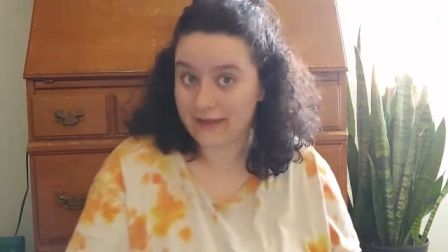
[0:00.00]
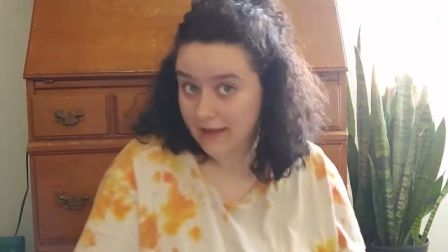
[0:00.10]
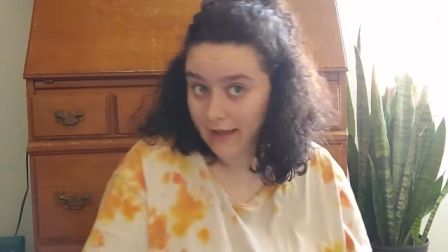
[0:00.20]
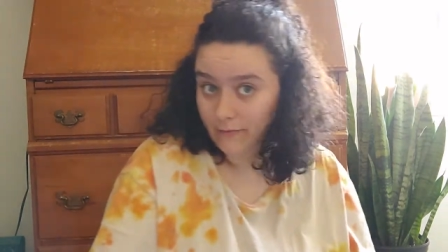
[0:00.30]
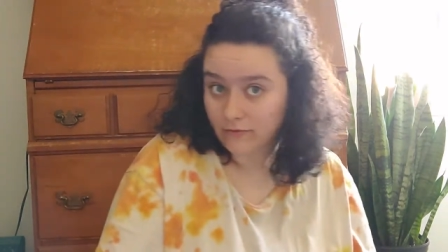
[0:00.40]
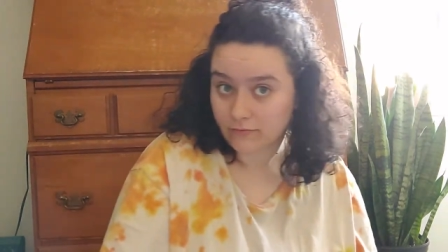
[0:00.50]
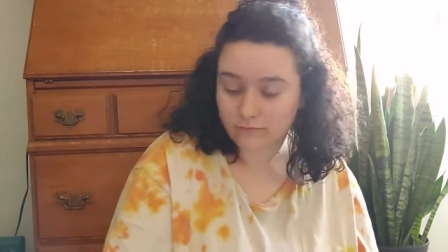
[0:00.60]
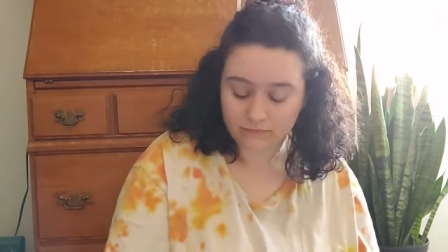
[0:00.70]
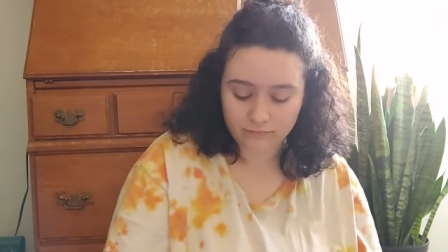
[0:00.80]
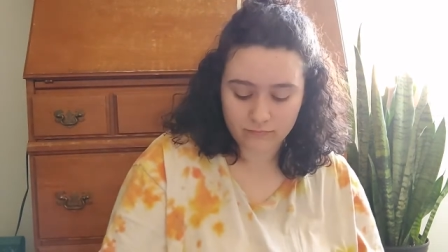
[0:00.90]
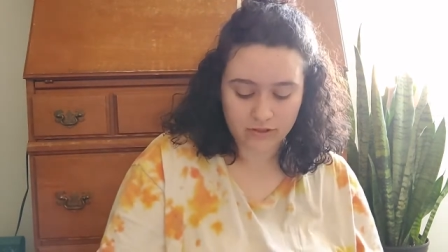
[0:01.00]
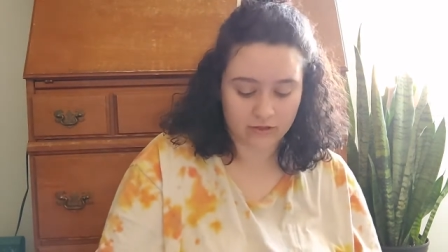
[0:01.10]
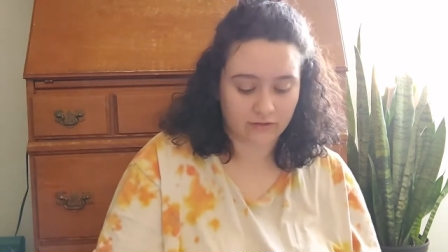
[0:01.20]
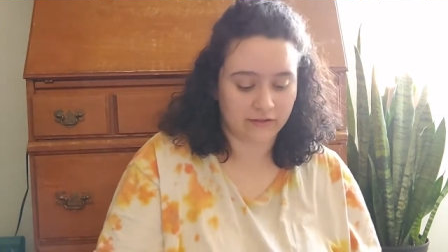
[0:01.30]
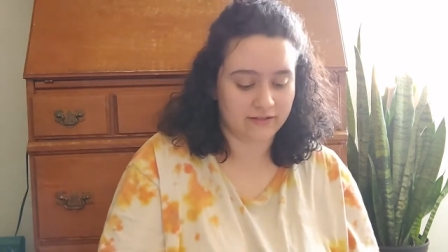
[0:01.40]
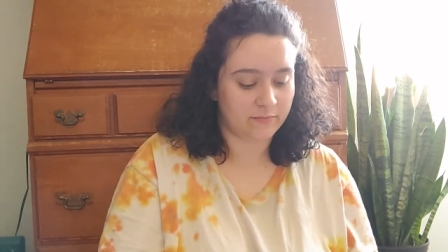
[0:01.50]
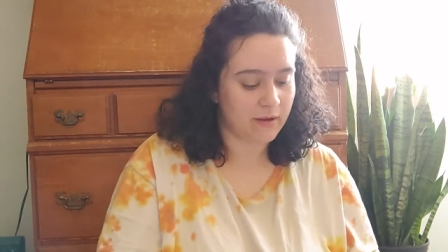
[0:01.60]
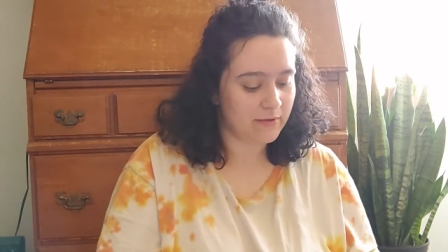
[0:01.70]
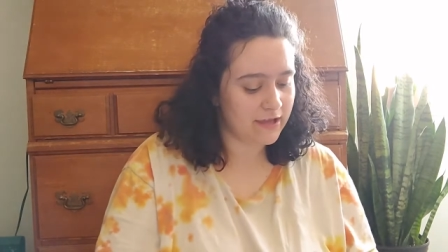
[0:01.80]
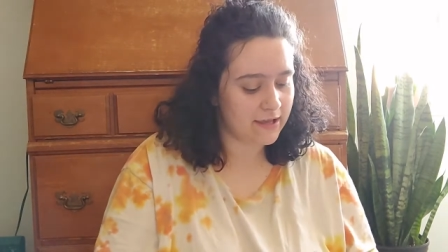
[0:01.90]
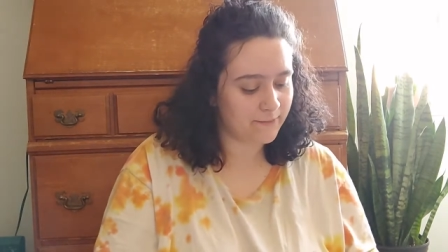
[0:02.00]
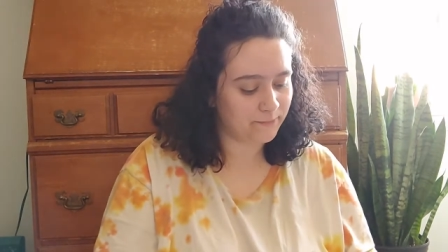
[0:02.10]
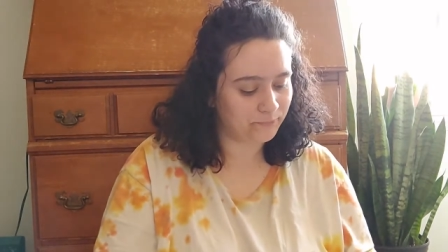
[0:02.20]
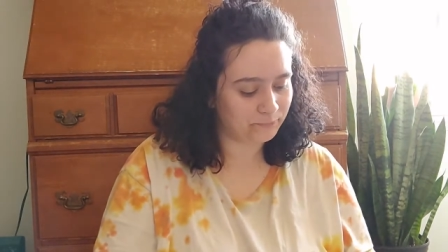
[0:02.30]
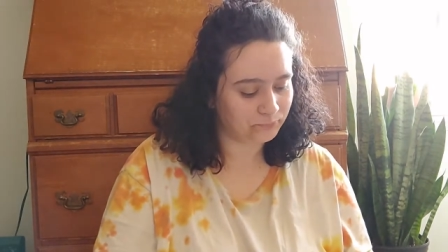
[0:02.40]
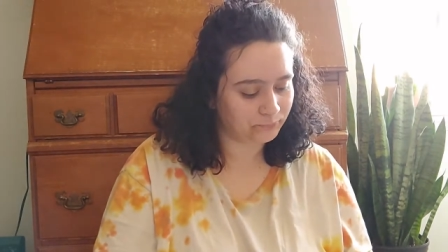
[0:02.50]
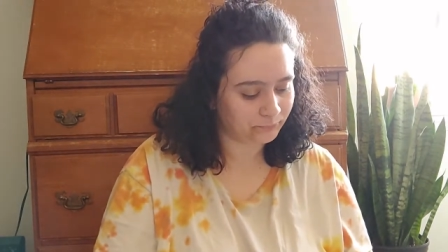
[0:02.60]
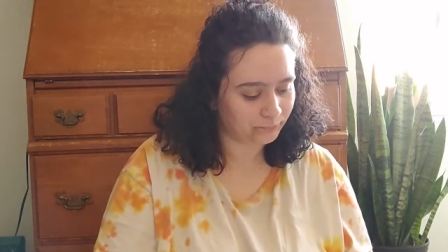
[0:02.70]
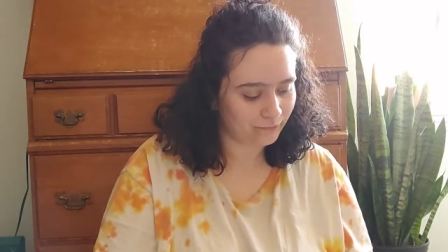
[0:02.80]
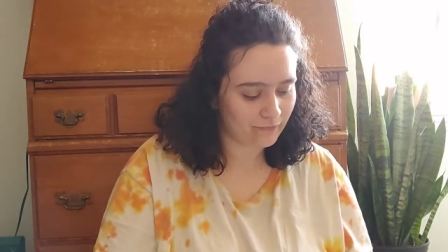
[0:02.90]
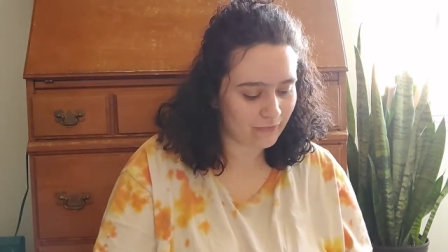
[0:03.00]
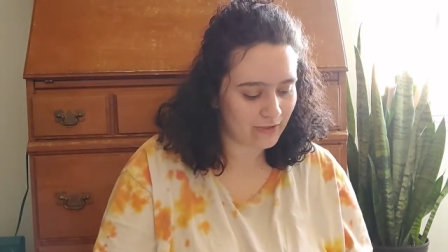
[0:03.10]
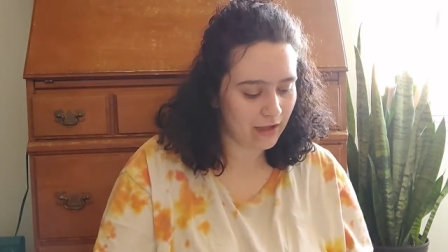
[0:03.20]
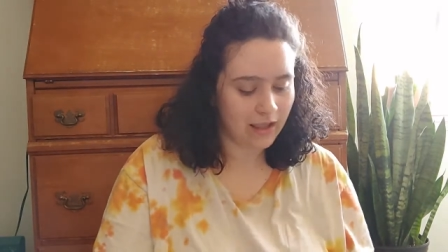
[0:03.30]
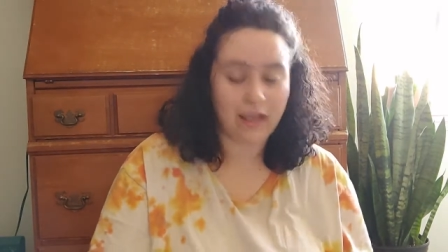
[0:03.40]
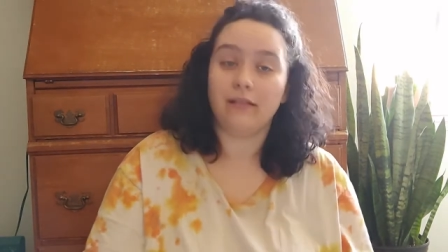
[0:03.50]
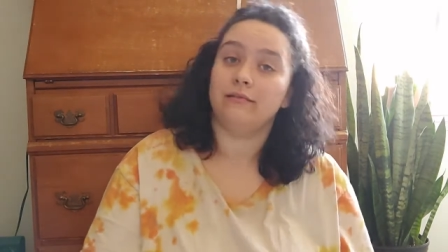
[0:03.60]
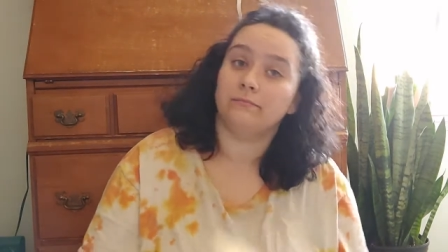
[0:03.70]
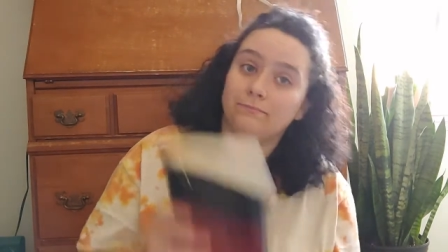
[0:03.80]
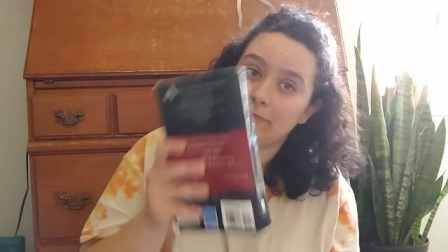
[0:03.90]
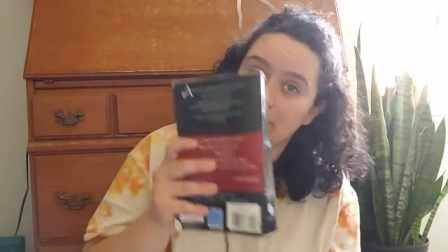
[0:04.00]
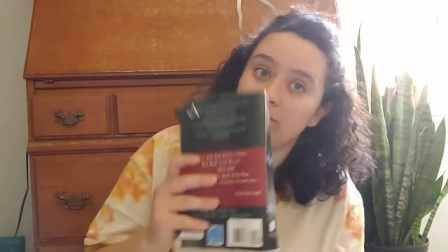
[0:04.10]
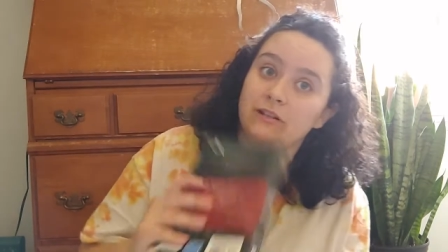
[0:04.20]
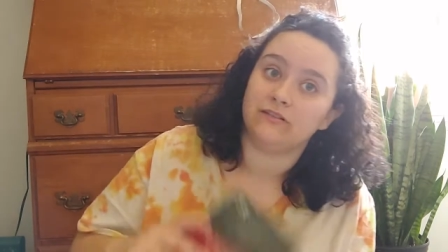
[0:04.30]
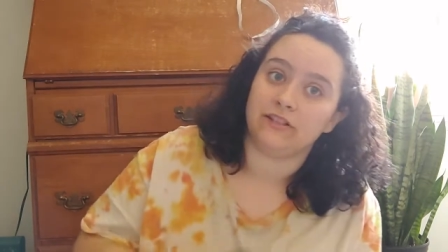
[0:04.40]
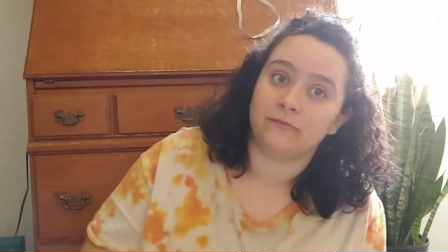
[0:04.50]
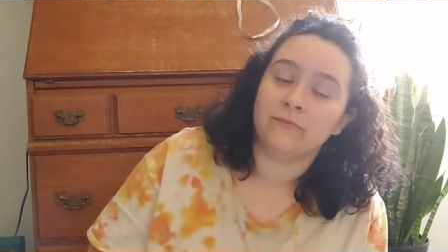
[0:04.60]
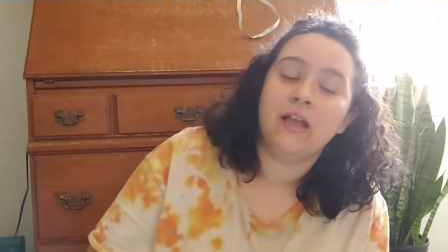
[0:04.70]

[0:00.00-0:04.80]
but I will put it on the list. Maybe that's what I'll do.